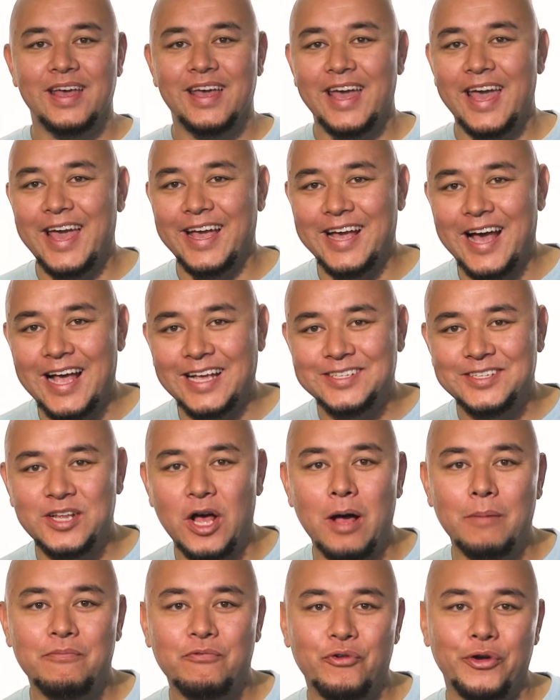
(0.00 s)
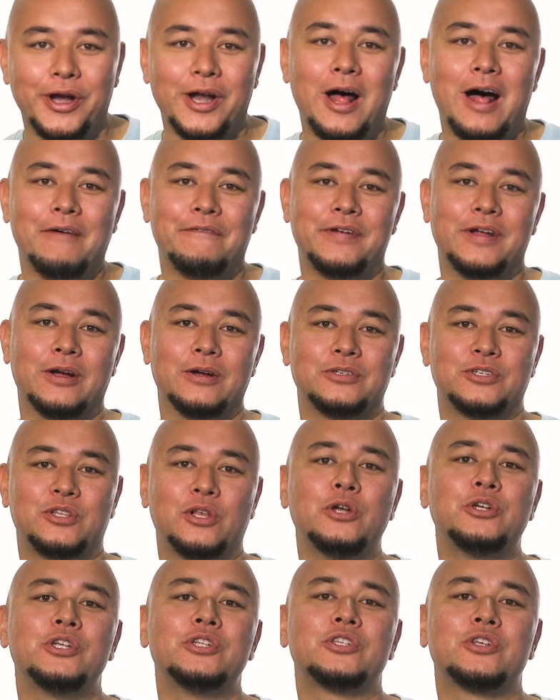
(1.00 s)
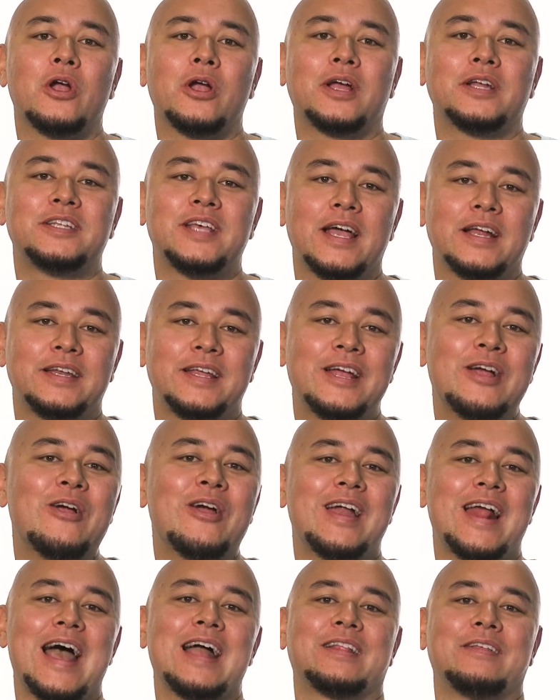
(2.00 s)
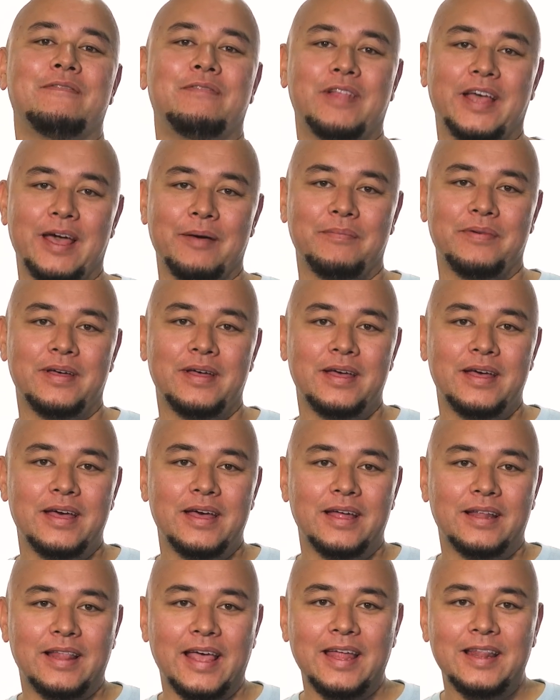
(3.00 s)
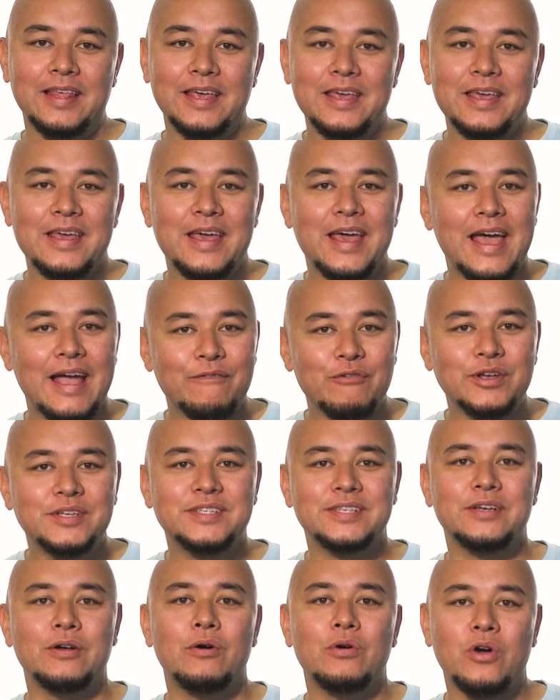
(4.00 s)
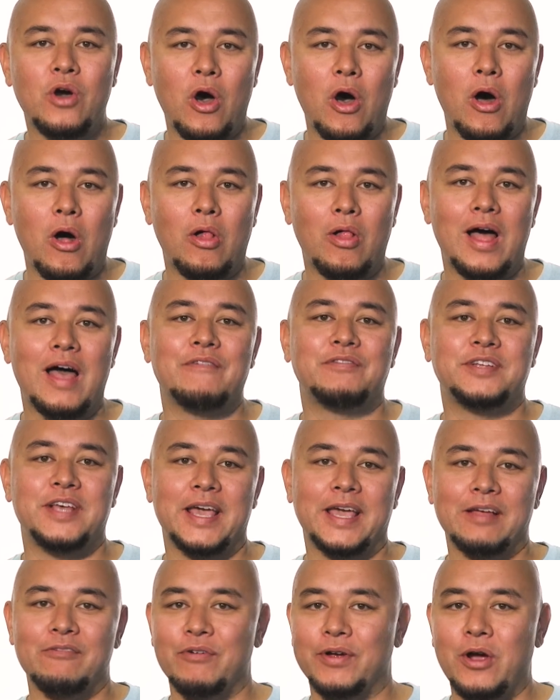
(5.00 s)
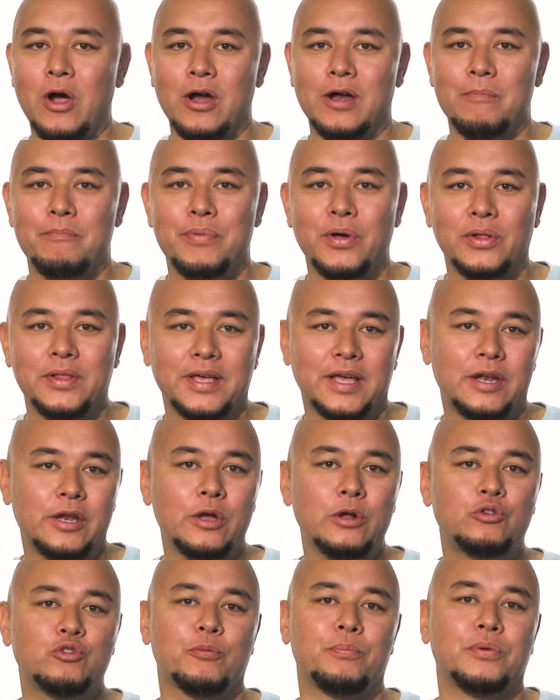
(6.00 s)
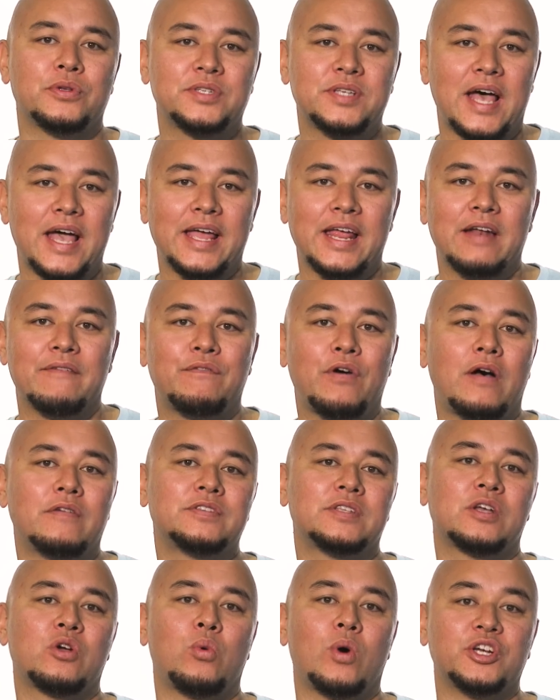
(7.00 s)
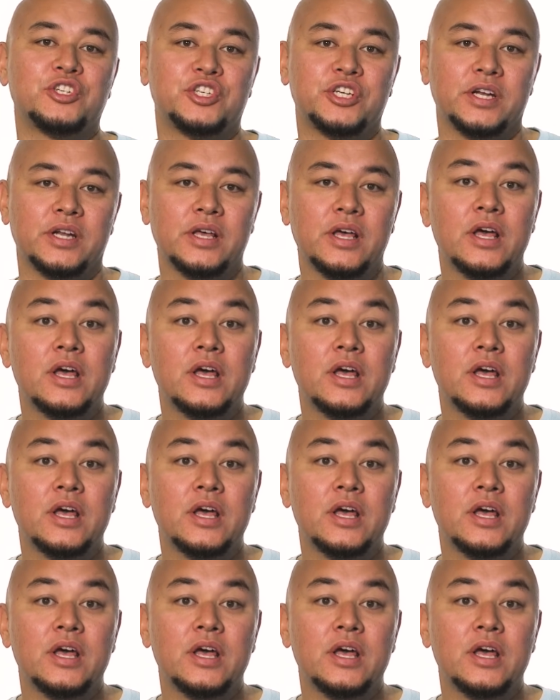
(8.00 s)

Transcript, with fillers: Hey guys, Tom Friedhoff here, Solutions Architect here at ActiveLamp. Lately, every single call I've taken regarding building a new Drupal site involves the question,